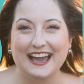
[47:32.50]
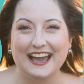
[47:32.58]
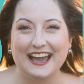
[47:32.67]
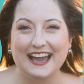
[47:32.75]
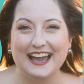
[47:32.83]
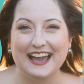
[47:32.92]

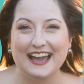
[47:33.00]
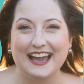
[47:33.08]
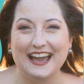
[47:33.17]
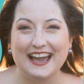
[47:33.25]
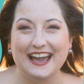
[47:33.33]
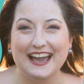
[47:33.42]

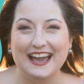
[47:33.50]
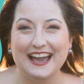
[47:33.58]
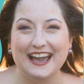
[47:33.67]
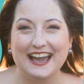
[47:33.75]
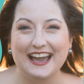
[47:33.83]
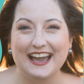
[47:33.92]

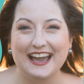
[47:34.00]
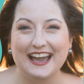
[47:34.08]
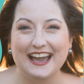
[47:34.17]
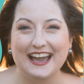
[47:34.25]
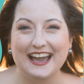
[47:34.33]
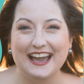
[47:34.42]

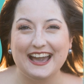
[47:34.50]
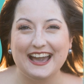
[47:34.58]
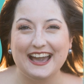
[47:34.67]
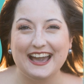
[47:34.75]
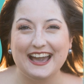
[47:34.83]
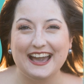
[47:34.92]

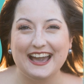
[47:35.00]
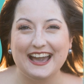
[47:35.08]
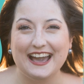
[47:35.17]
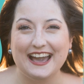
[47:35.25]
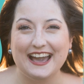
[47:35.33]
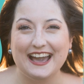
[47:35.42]

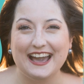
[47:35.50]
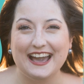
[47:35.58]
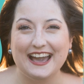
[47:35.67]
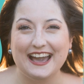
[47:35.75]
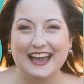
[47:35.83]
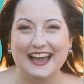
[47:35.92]

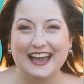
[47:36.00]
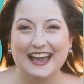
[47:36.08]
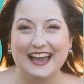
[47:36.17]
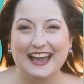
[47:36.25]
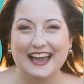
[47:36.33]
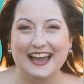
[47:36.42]

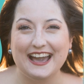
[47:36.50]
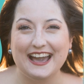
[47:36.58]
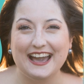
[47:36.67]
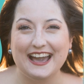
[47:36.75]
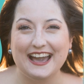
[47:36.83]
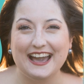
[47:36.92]

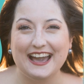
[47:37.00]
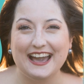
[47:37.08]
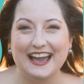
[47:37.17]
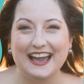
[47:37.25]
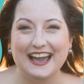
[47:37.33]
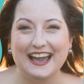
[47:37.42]

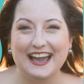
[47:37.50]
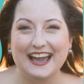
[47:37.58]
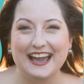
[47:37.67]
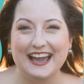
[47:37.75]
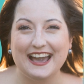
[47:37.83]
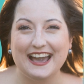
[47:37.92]

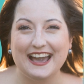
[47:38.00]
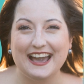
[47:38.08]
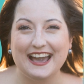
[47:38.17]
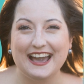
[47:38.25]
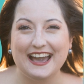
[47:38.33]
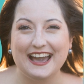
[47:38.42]

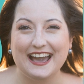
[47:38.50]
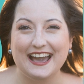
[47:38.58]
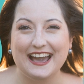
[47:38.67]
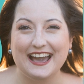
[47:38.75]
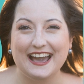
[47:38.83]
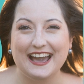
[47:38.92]

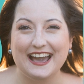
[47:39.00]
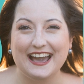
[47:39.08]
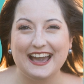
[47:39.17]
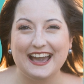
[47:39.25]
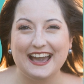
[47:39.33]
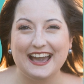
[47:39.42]

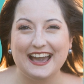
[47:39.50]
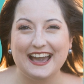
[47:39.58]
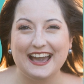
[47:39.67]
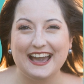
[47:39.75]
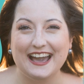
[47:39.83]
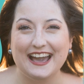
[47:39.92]

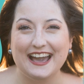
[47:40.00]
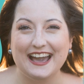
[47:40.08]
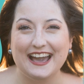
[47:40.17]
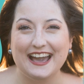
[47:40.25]
(no lip movement)